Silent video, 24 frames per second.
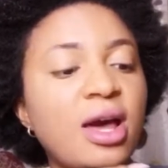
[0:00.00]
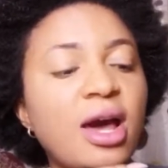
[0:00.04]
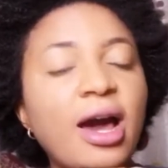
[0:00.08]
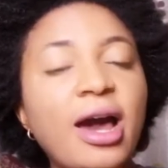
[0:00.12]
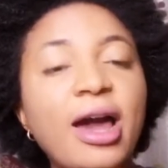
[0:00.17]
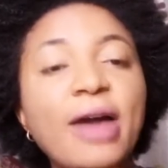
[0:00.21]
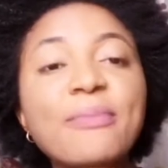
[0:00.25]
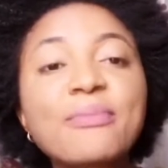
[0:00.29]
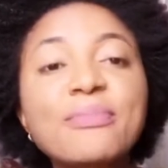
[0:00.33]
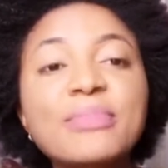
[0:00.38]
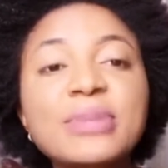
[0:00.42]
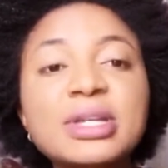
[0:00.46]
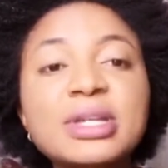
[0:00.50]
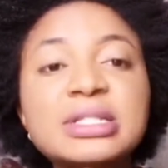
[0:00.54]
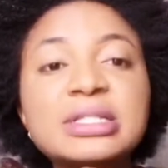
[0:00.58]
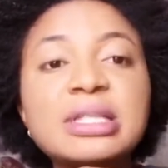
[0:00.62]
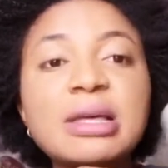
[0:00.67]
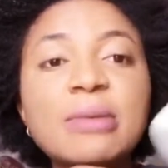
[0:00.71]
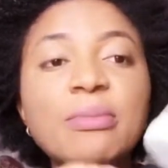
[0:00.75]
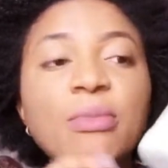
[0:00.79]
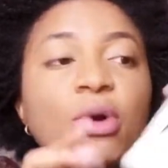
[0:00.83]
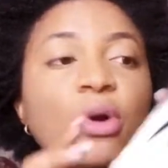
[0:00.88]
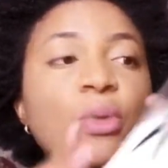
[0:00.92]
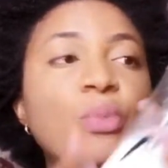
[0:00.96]
I mix
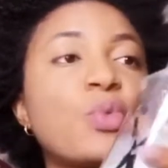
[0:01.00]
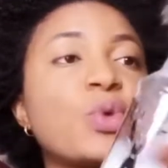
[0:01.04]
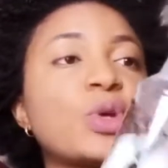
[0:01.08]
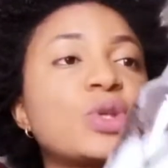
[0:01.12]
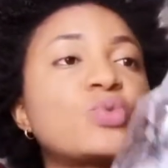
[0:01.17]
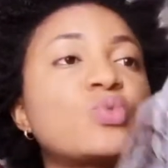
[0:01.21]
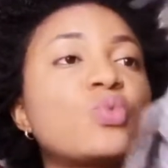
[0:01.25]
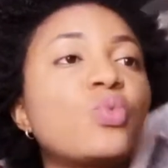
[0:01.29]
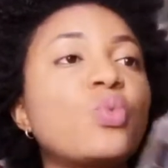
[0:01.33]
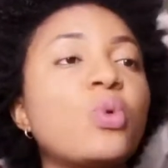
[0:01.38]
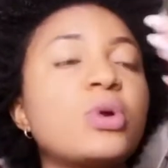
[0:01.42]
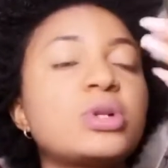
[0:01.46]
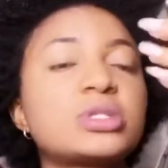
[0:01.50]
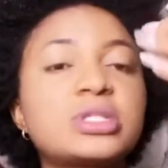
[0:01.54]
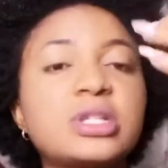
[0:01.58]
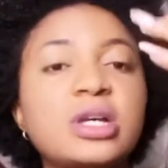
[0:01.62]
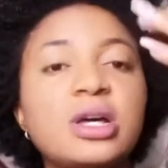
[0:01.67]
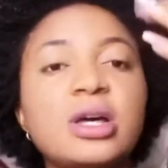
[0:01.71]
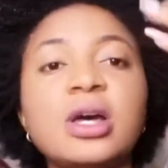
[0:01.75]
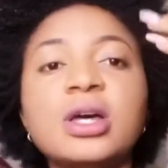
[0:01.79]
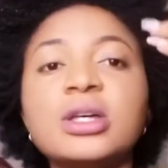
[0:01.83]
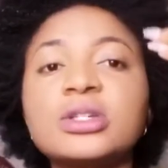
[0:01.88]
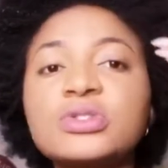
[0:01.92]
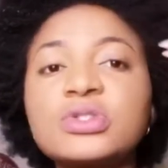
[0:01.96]
them up with water.
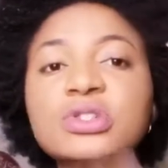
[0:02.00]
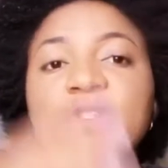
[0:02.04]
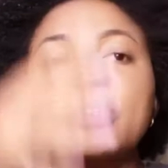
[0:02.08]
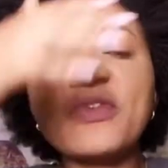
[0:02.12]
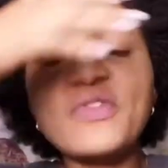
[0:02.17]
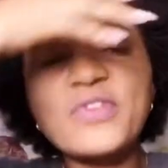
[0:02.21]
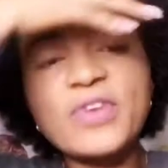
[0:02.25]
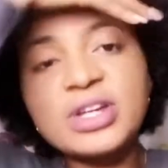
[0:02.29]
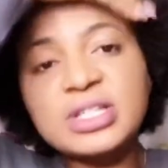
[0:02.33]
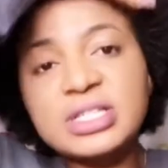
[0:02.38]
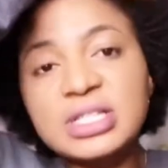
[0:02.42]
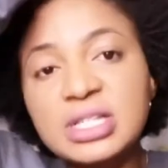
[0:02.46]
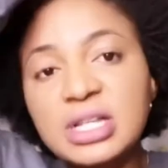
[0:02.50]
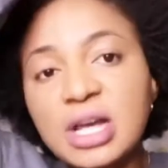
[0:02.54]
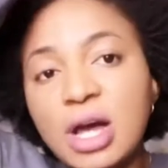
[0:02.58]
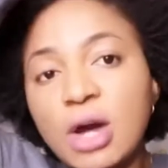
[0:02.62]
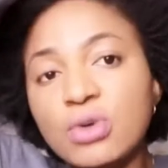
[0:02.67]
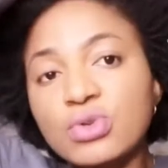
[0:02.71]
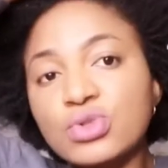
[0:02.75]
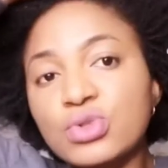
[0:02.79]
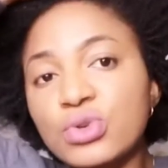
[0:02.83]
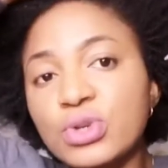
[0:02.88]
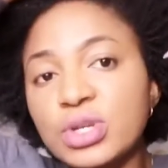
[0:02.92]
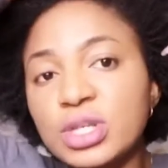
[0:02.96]
So the first thing I'll
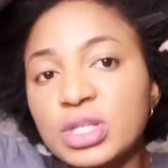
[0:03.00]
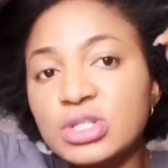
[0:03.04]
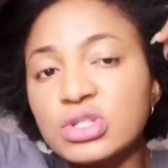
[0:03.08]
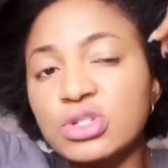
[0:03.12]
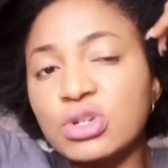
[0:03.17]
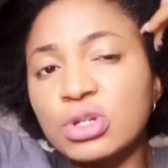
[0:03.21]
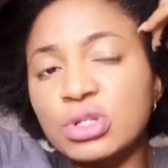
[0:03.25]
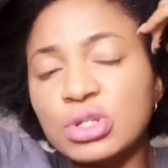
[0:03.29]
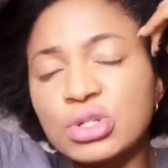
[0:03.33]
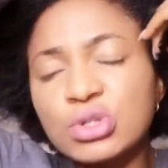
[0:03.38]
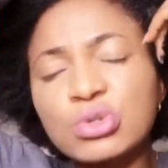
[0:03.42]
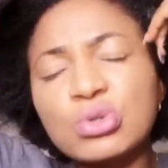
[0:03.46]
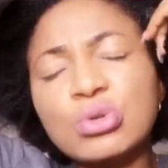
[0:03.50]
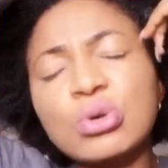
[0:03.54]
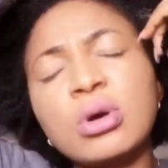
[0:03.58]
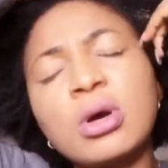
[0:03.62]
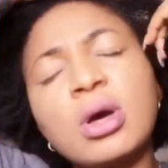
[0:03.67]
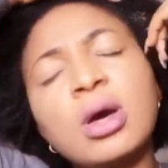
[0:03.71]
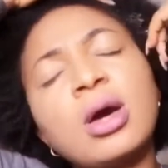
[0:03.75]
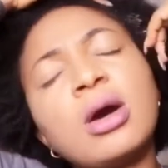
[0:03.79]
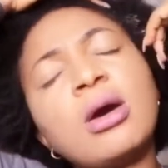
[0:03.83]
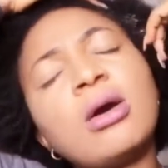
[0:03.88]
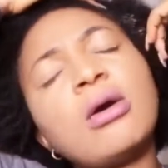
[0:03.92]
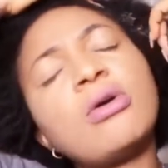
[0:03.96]
do is just to,
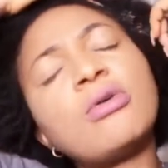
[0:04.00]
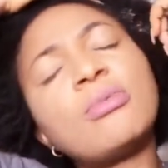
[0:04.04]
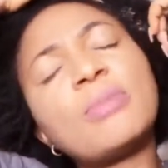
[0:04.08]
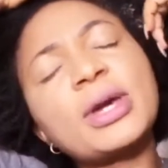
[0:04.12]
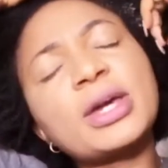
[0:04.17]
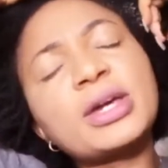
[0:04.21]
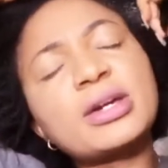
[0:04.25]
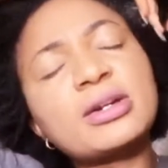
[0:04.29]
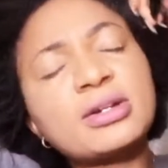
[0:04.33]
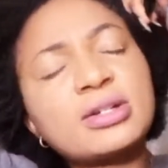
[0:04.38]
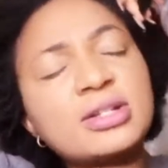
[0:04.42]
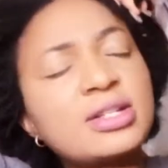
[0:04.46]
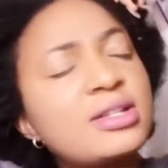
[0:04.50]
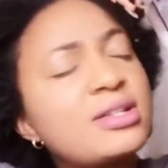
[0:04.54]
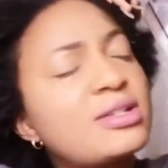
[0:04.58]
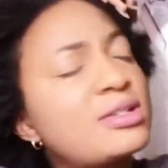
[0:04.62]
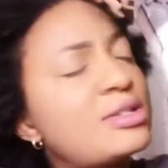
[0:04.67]
oh my god,